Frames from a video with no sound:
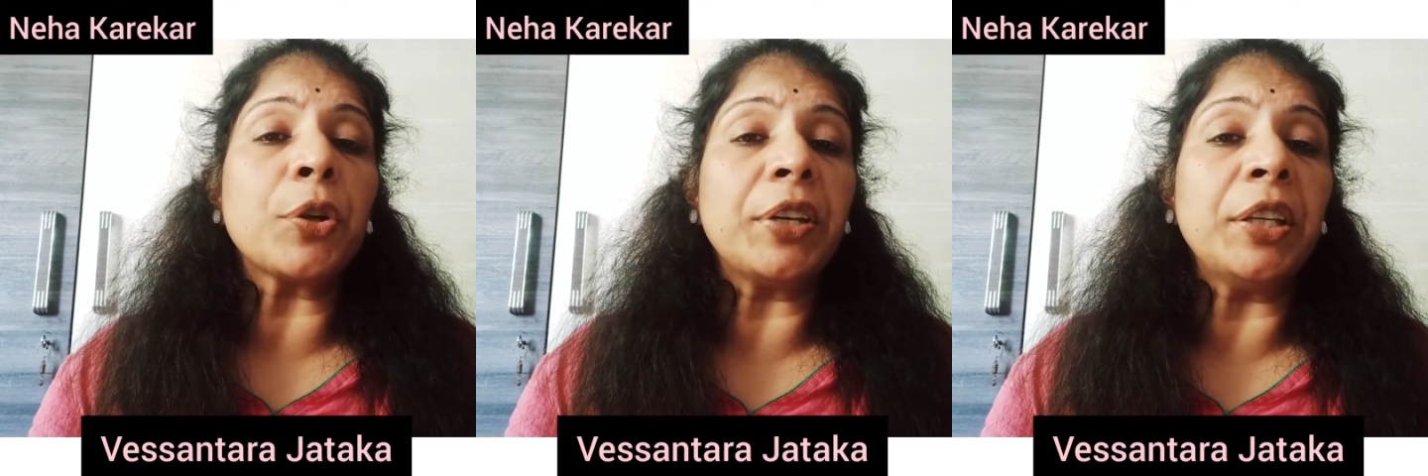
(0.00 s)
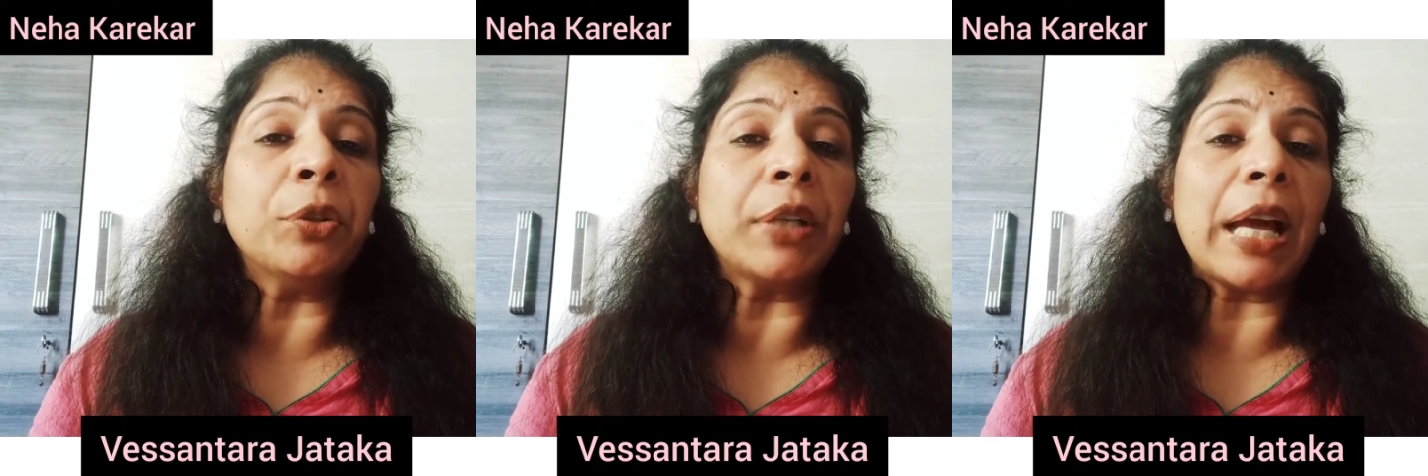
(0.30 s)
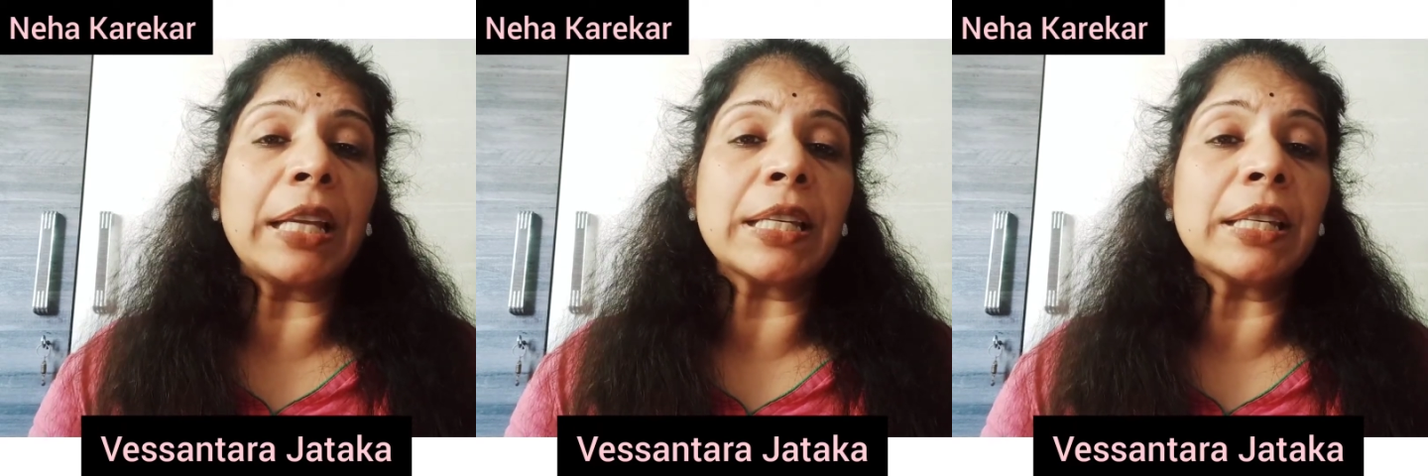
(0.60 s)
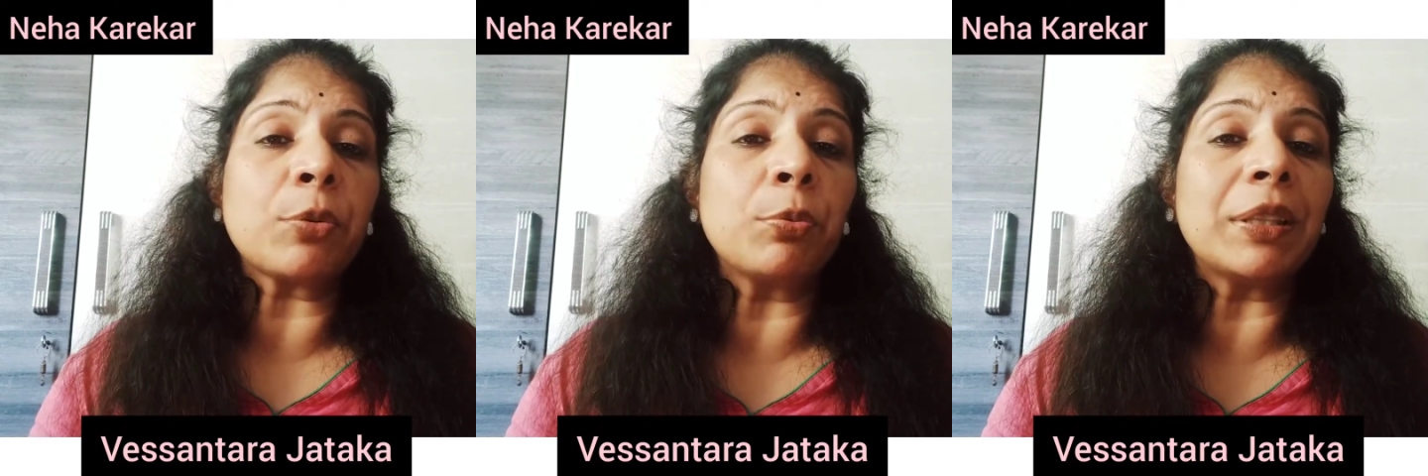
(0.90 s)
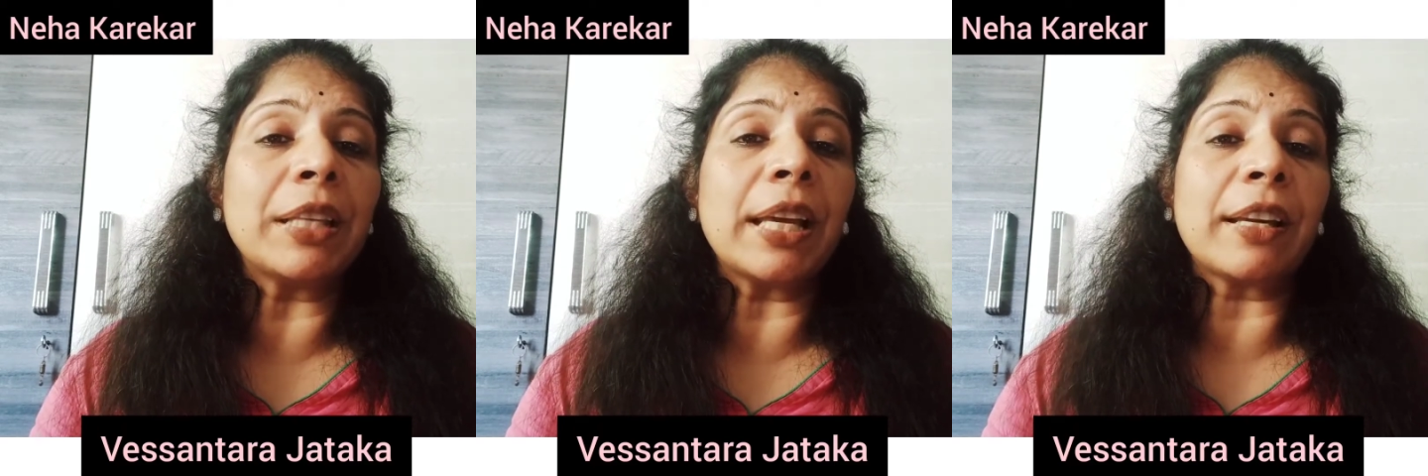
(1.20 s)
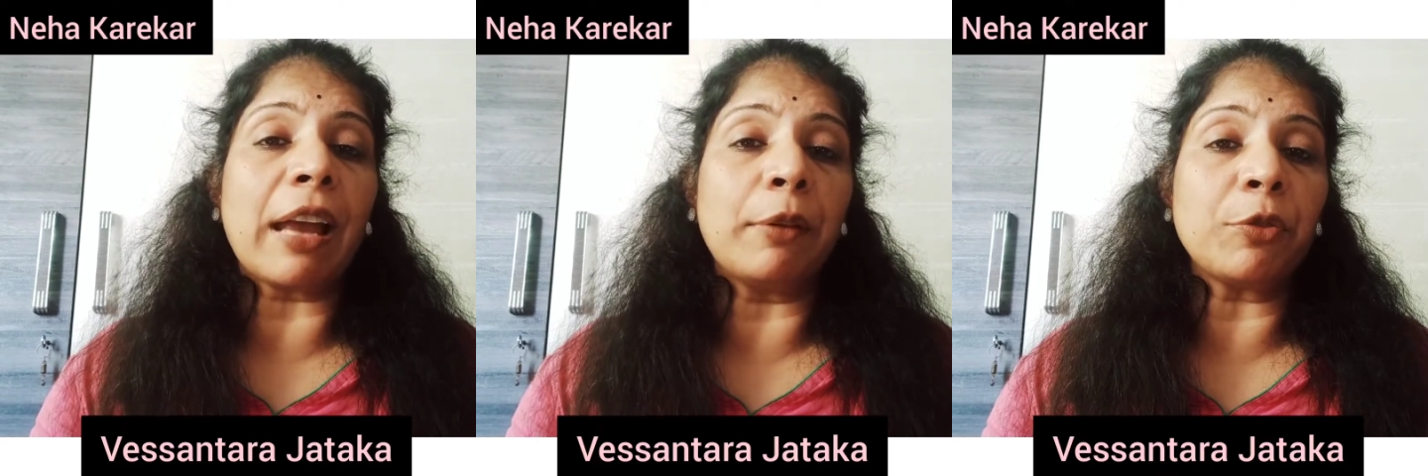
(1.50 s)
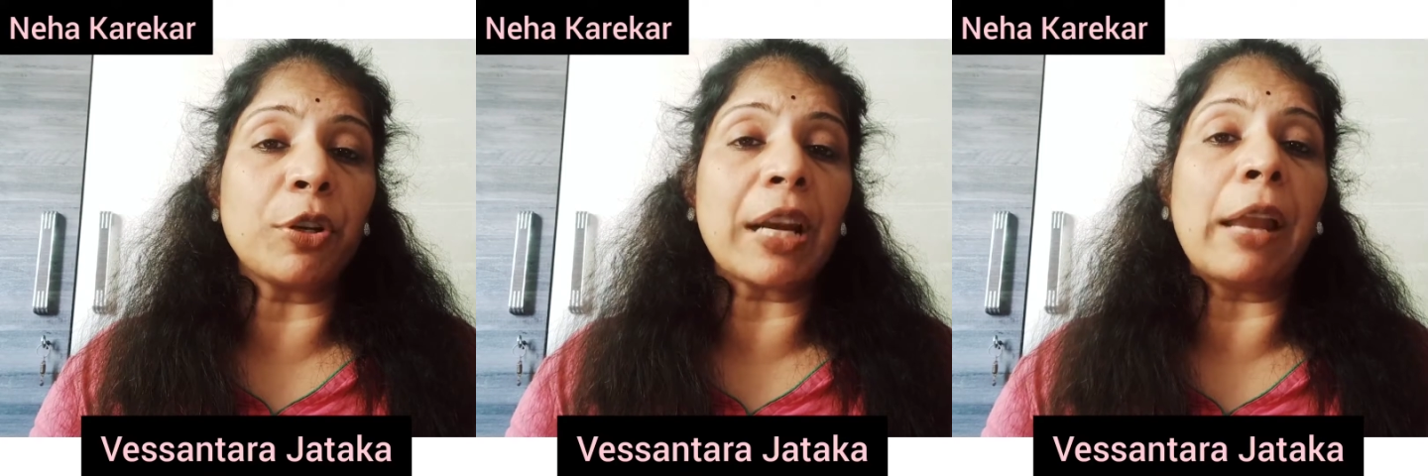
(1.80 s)
reunited with their grand
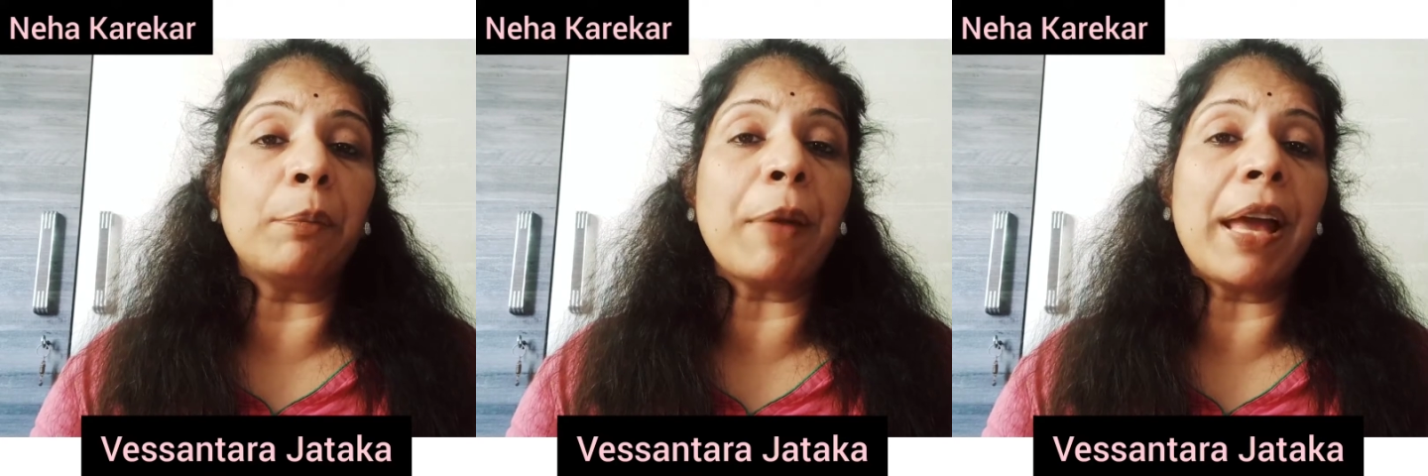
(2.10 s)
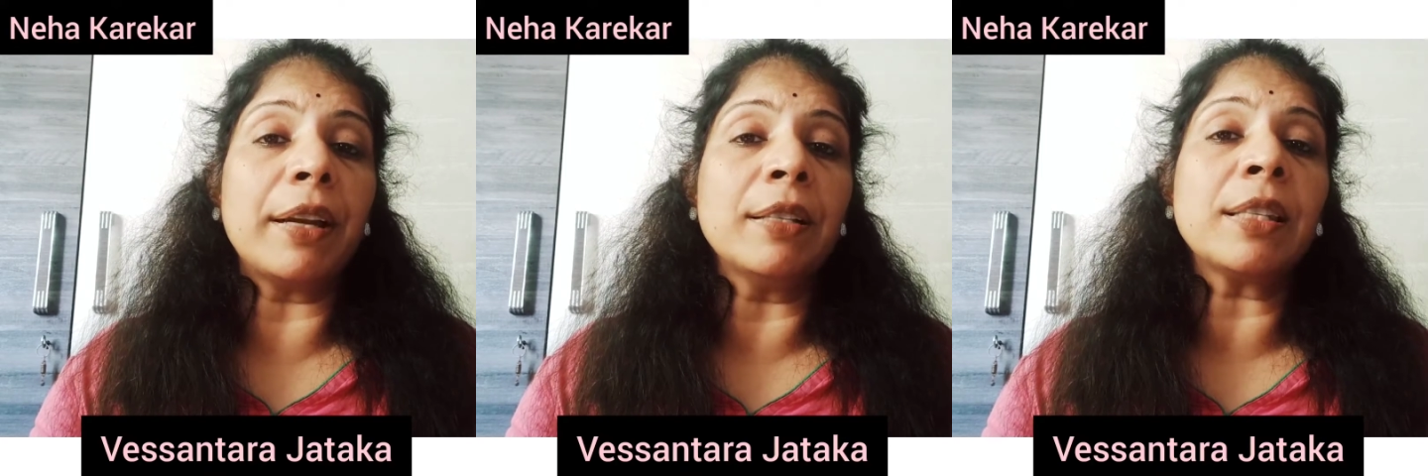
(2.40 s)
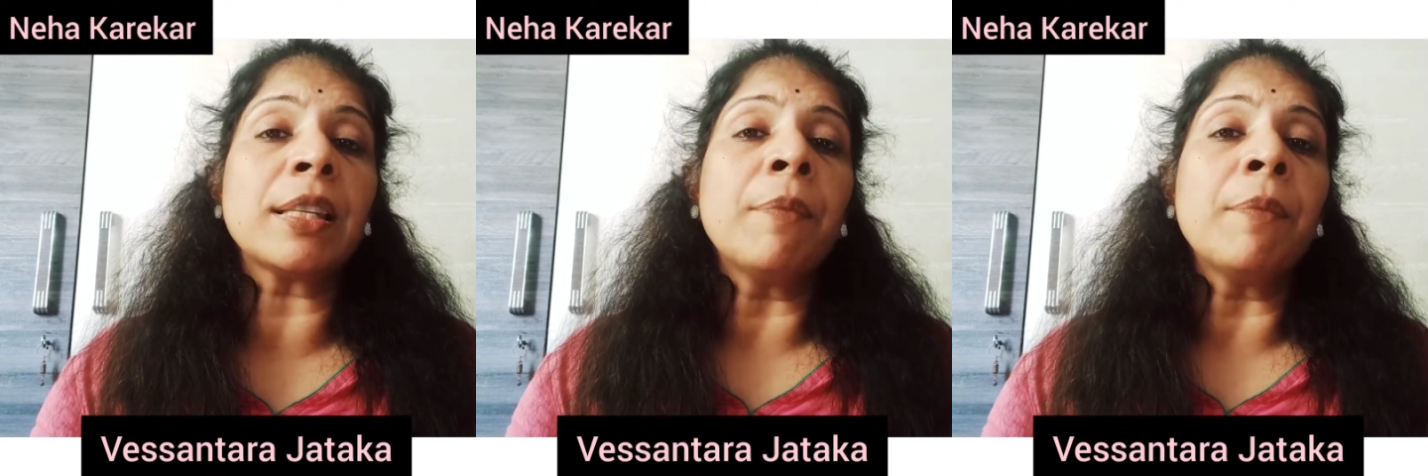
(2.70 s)
grandparents